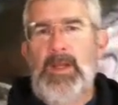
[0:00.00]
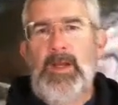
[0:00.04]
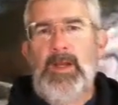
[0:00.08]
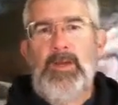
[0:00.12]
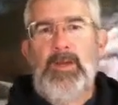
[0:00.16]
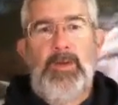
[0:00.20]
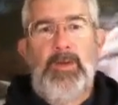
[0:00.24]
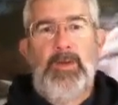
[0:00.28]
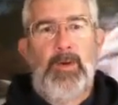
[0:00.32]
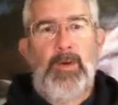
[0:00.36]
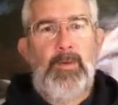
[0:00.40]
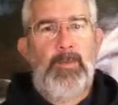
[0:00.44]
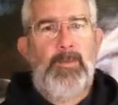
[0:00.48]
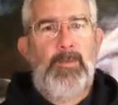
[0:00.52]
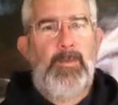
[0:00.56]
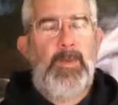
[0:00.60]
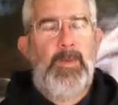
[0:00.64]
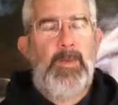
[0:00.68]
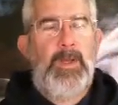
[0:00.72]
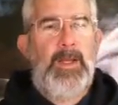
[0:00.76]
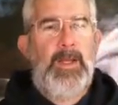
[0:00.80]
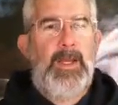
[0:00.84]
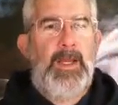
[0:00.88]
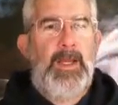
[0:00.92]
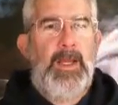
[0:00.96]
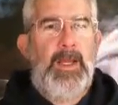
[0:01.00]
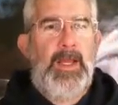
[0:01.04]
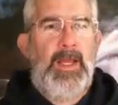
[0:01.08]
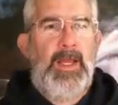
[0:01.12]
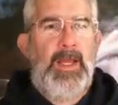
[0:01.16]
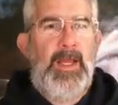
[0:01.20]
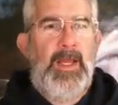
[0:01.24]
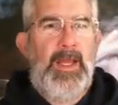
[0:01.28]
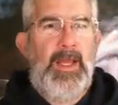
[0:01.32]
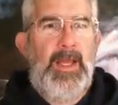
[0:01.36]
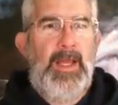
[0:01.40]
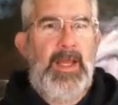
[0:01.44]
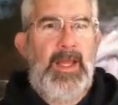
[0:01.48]
So
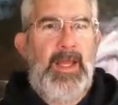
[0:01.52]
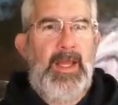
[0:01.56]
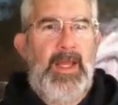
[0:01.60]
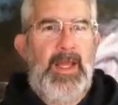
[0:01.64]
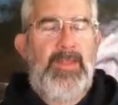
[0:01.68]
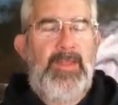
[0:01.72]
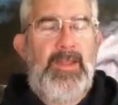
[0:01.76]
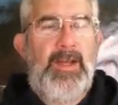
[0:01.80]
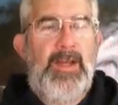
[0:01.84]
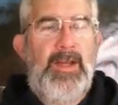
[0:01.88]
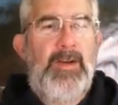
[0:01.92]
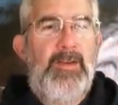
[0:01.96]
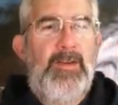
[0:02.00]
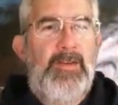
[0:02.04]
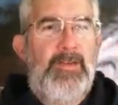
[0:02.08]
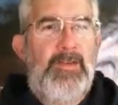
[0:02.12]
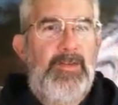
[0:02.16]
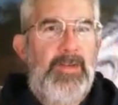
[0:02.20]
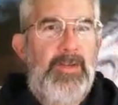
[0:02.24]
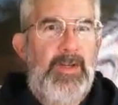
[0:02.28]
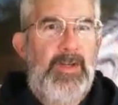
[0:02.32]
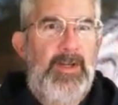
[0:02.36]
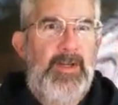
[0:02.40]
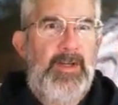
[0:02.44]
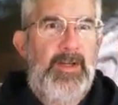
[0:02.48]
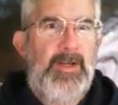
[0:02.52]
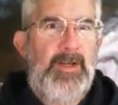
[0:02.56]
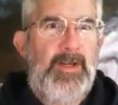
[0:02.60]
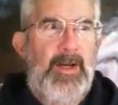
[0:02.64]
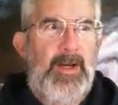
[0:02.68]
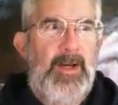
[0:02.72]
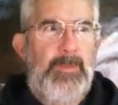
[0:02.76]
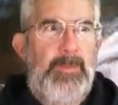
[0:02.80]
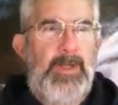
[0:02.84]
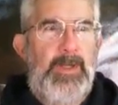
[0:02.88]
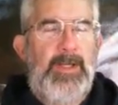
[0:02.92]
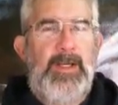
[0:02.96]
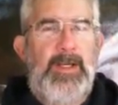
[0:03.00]
there's
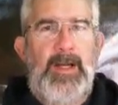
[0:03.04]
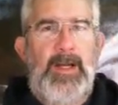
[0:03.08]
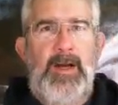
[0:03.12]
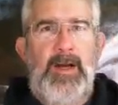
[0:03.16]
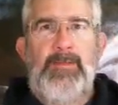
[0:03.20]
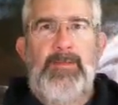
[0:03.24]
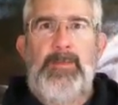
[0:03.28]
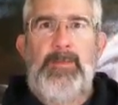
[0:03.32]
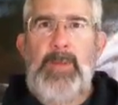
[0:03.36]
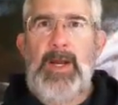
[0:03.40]
a bit of